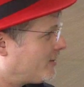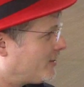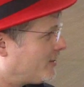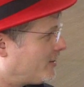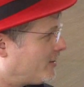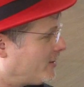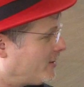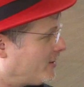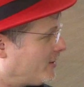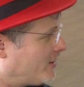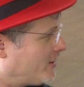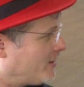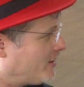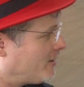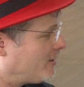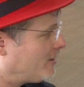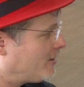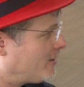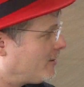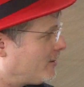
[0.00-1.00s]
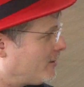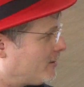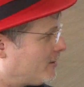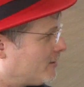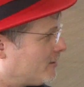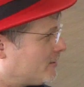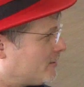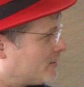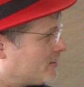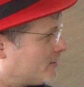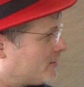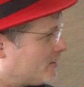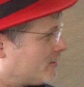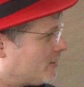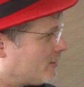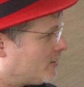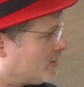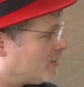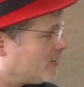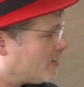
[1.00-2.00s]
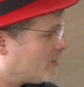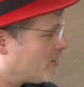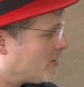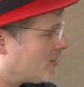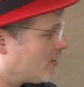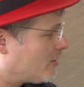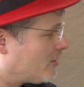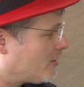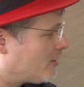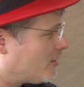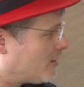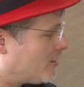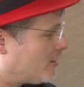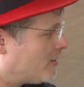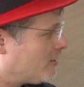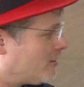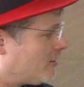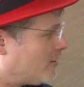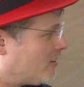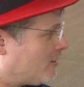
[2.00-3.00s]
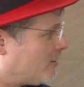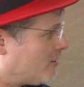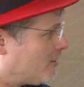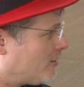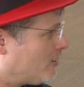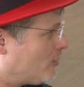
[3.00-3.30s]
(silent)